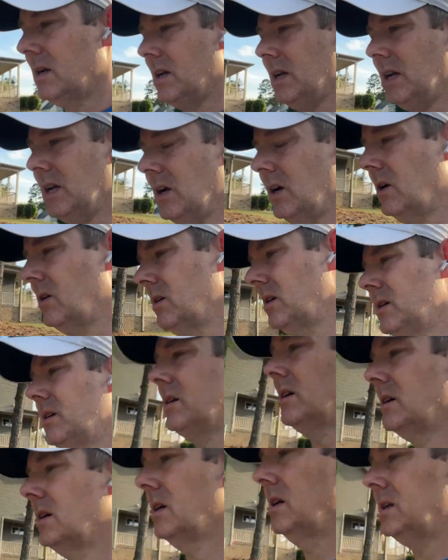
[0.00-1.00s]
You know,
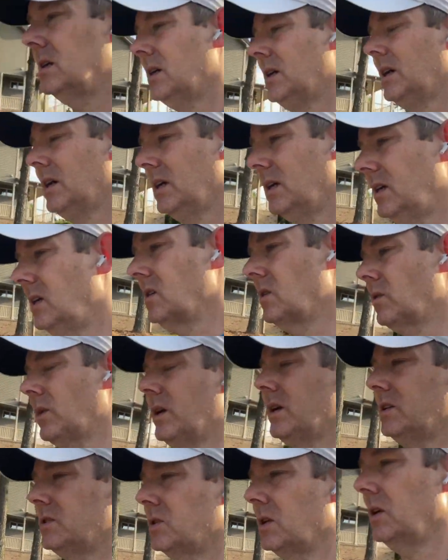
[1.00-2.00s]
you don't
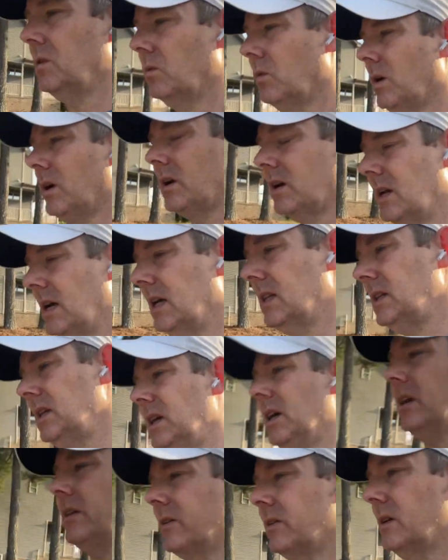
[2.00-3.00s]
want to treat one and not
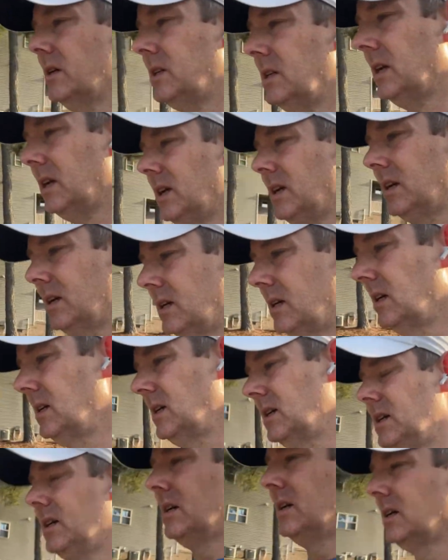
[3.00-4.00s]
the other, and
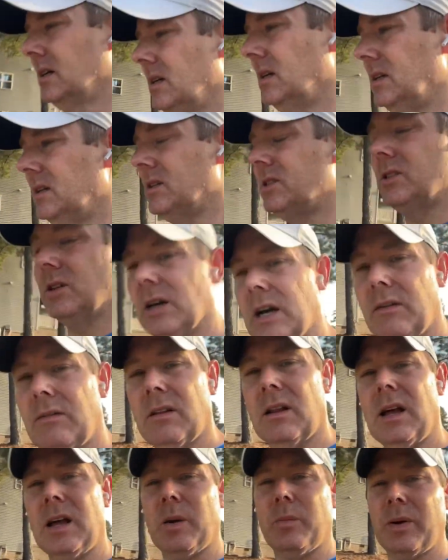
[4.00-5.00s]
you're still having
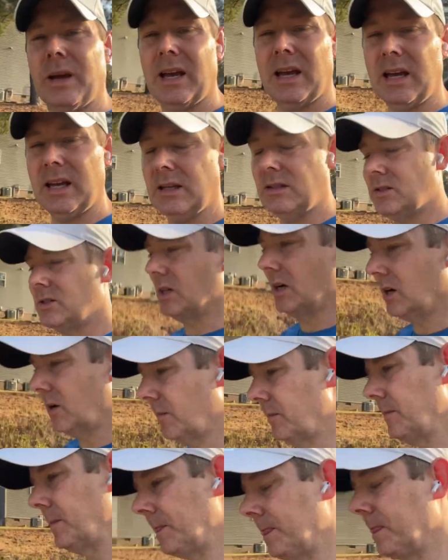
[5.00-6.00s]
a lot of pain. So